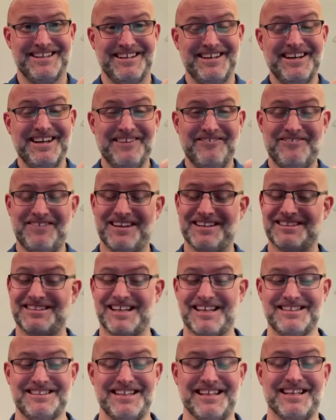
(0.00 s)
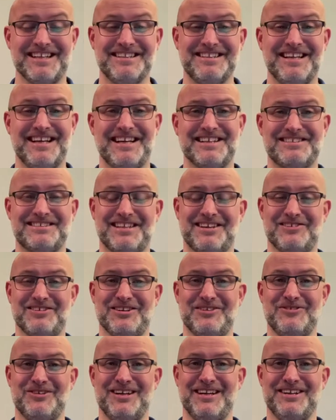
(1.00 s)
Fantastic, that sounded
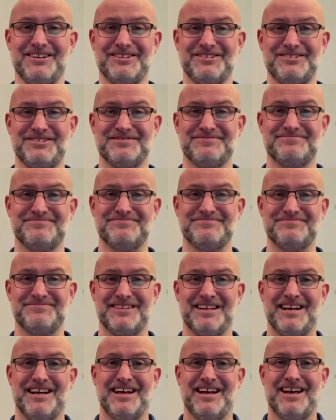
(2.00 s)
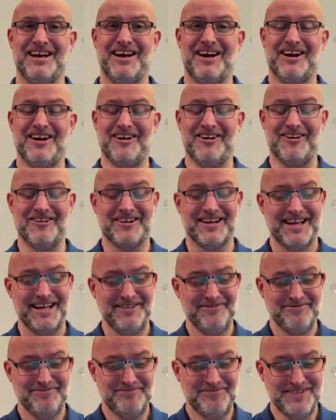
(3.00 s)
really good. Okay,
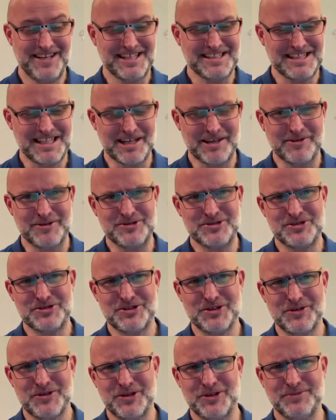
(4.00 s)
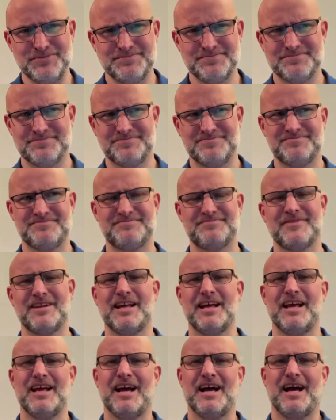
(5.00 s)
next thing I'm going to show you
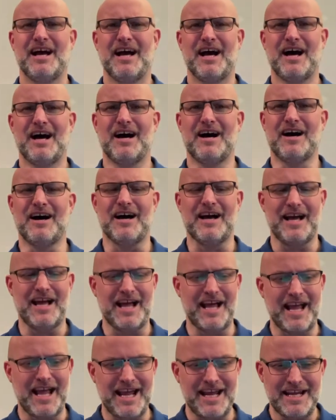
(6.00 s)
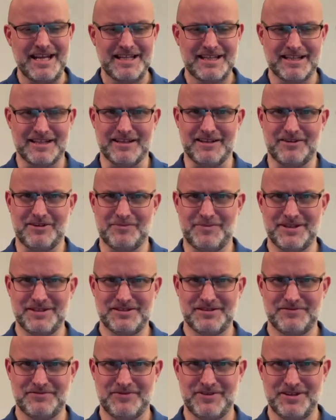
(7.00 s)
are 8 little bits
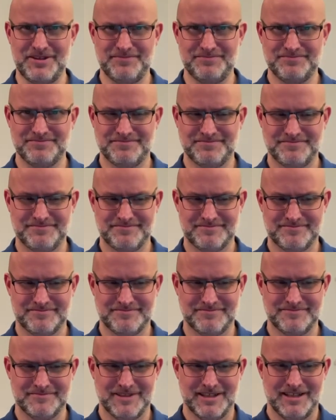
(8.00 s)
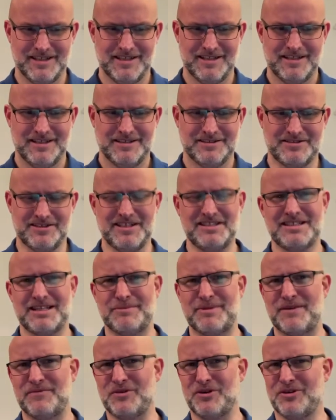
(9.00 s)
of rhythm. So this time
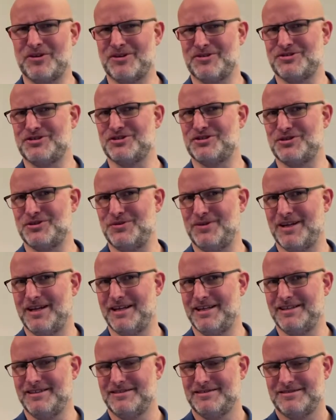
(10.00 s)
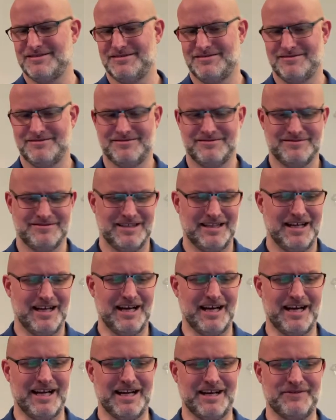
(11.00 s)
I've gone on to 2 lines
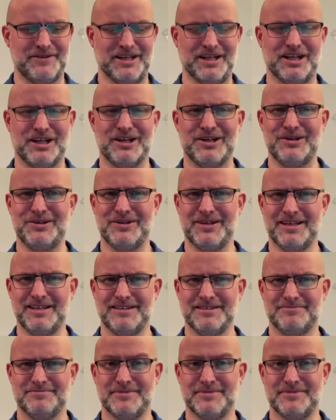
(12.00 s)
and I've included